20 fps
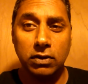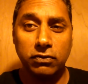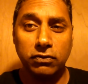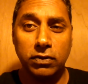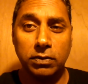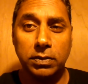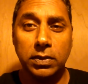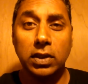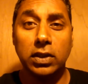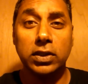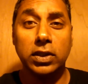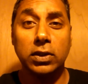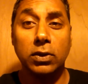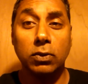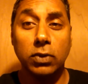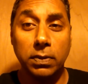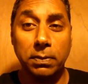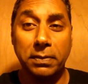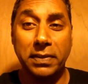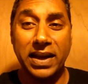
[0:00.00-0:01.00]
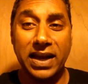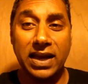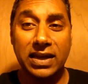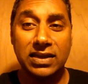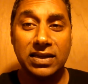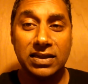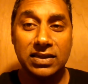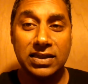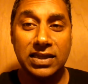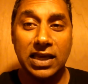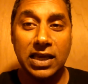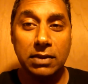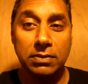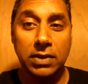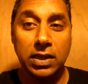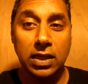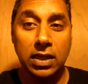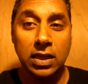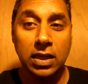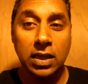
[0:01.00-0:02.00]
are familiar with Matt
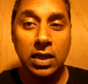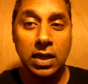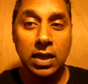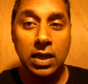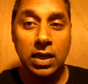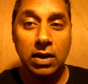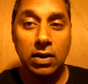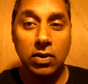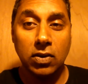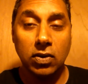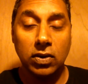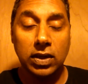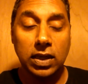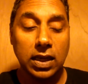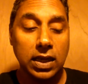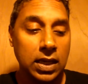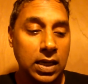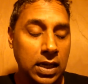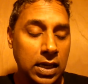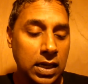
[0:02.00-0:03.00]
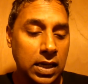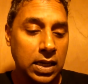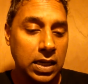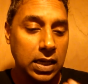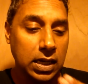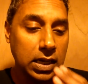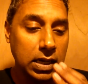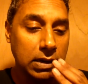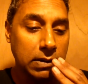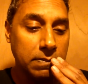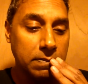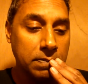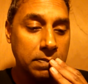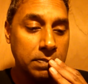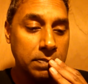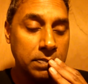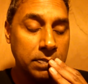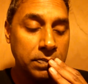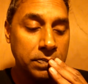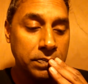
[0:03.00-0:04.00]
Damon. Okay. Um,
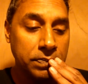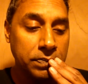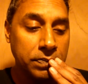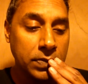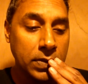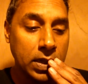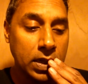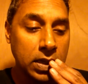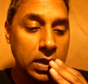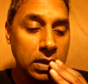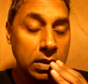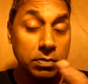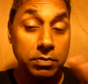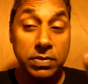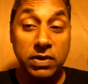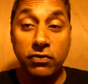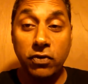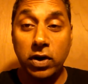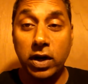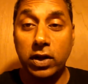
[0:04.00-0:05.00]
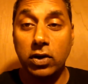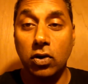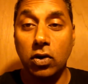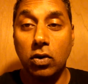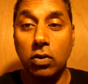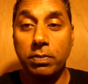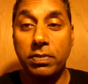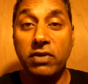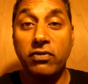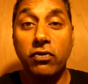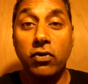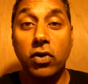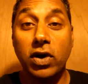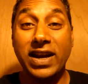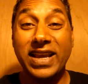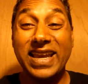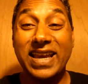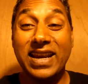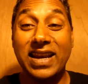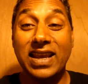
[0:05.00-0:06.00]
before I go, before
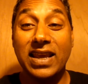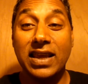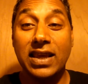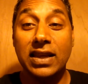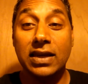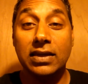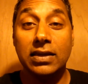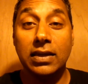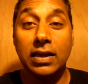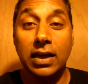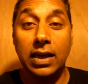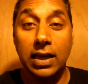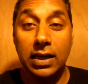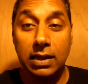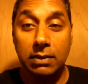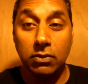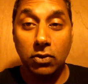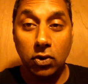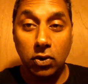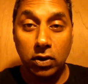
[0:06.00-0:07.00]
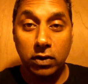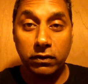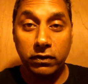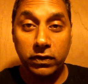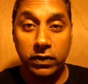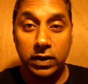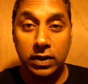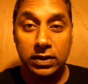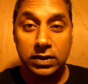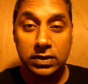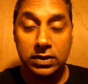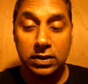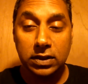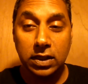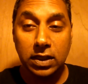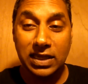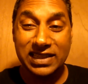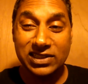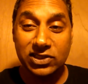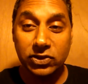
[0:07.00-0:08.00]
I get into any more of this
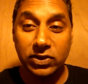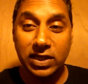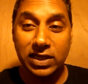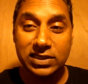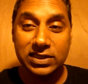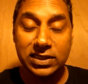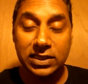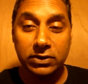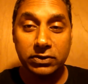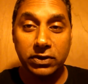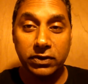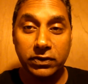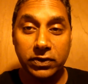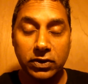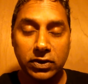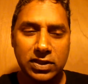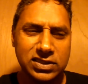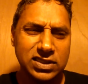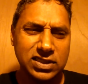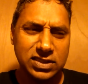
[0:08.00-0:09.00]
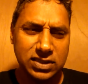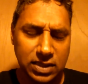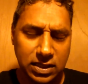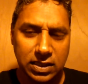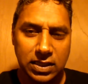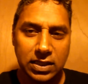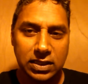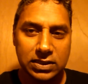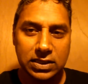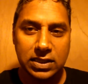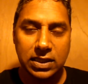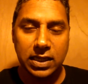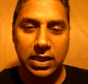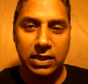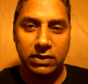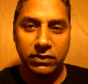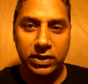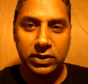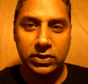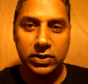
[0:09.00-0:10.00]
uh, interesting review, because it is kind
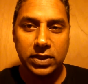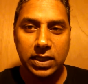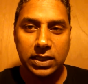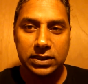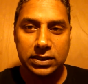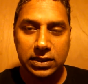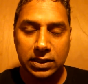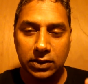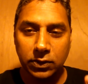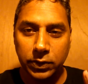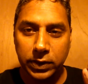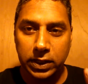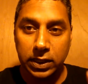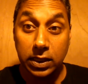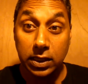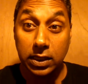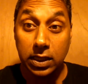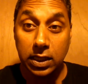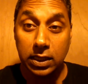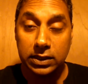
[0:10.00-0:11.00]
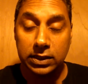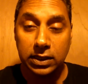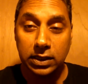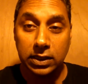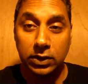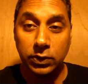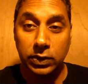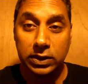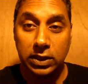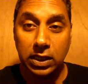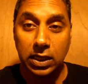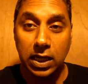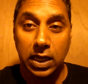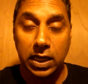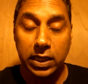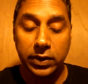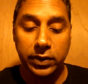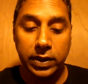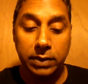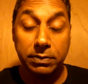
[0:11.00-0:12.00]
of interesting, we are, are, dealing with the
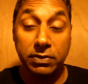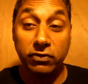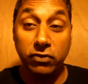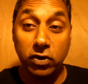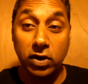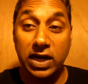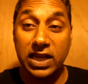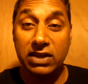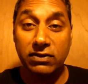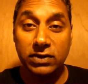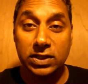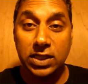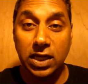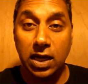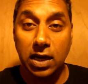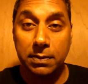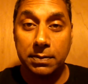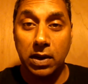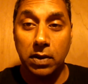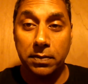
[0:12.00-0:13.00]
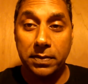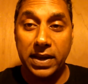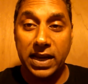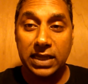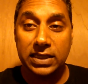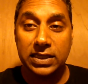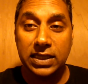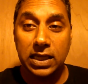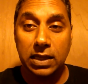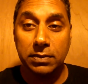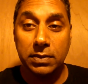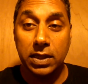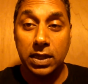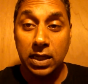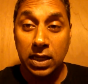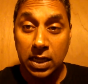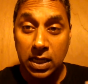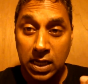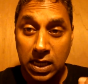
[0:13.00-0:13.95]
lottery. Before I even talk about Matt Damon